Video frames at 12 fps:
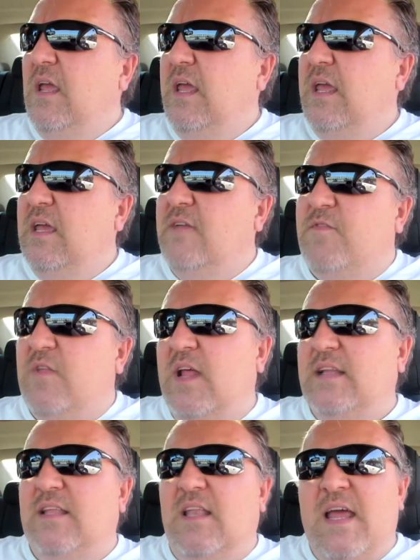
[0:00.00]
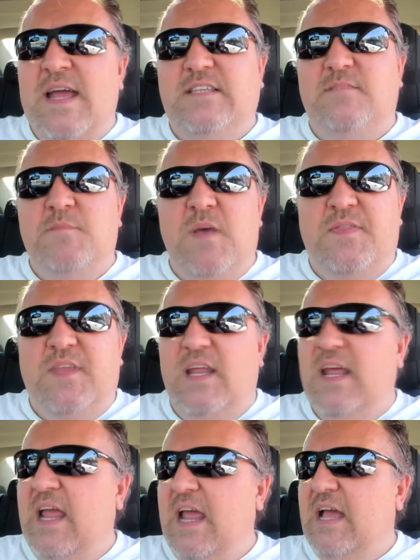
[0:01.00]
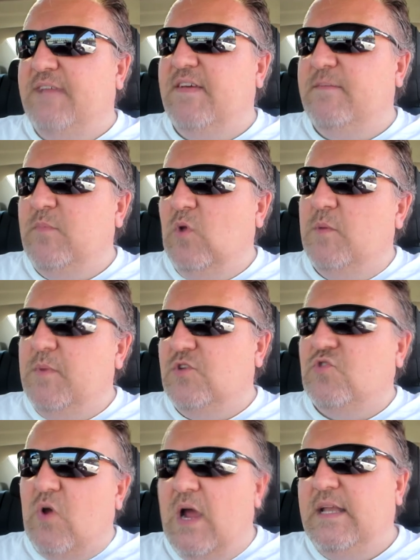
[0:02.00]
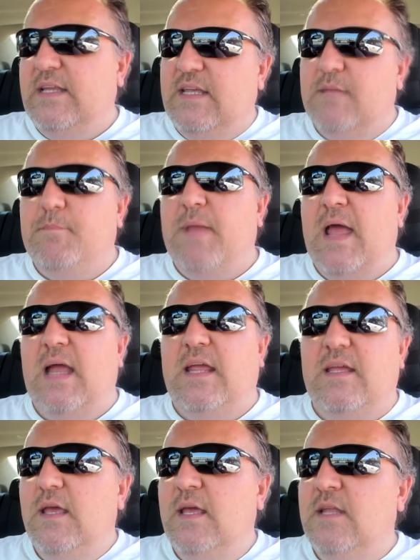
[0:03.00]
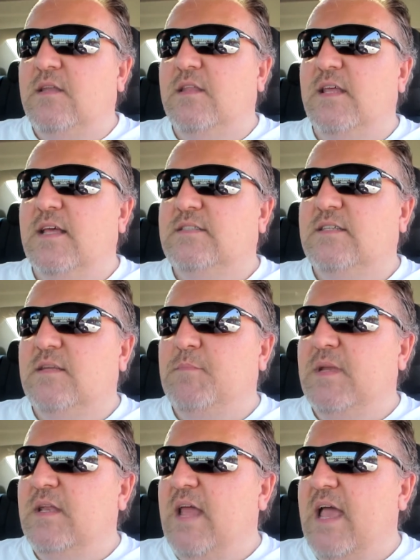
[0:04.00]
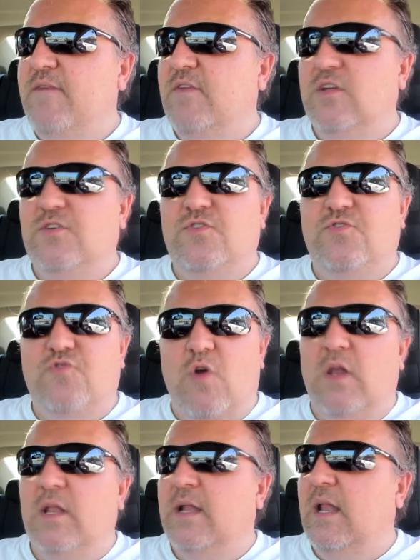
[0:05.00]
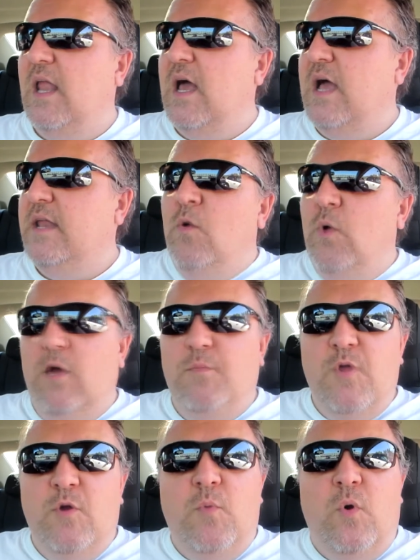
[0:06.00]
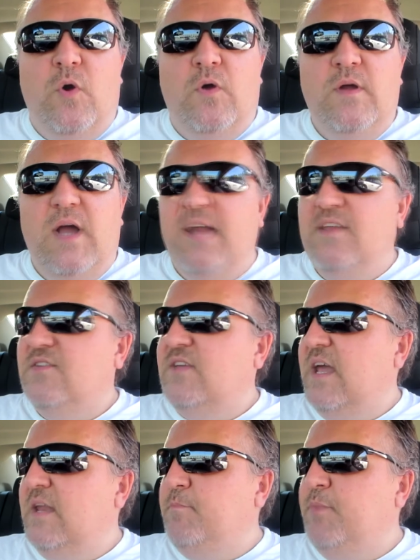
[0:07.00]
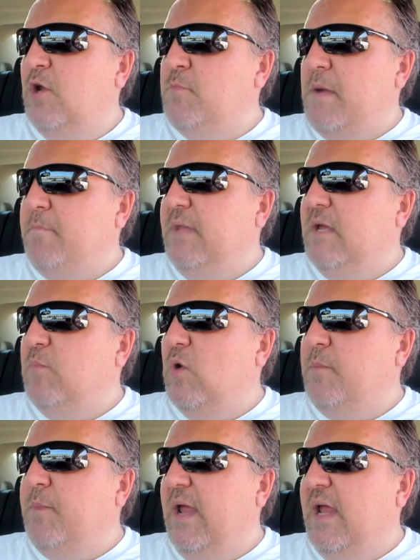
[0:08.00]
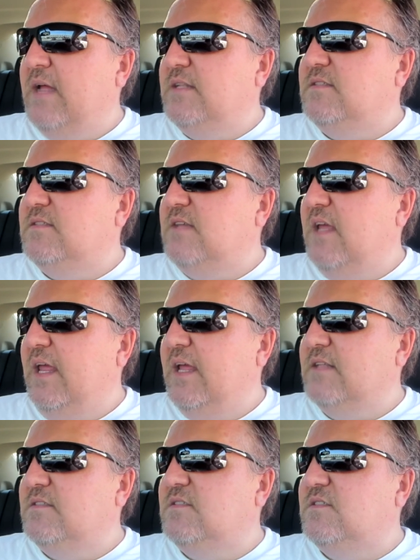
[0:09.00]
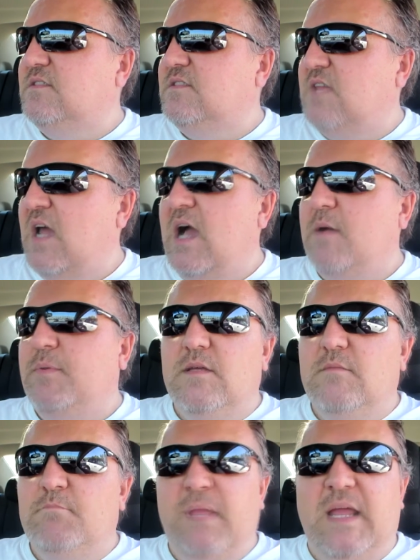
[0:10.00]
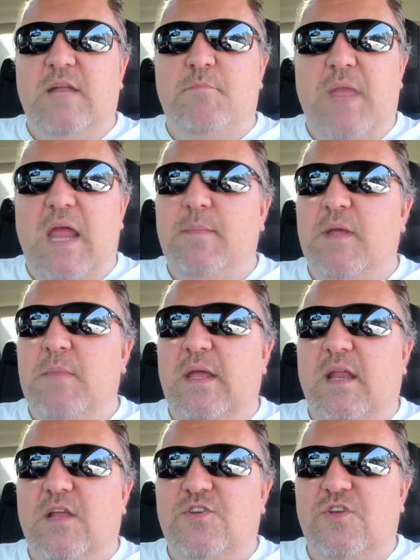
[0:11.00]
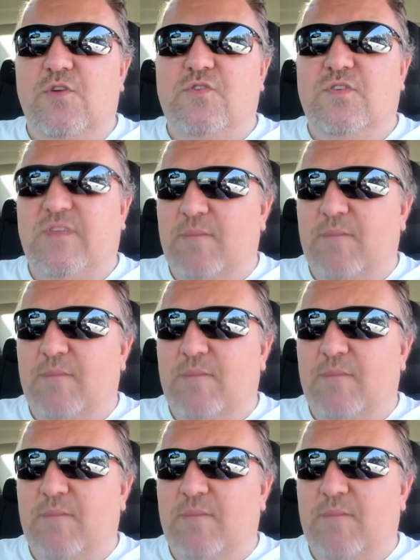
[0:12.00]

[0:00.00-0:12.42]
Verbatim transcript: And for like the last month and a half, I've really been trying to get back into this and been having a struggling a lot. Well, no more. I just got to put on my big boy pants and stop being a baby and making excuses.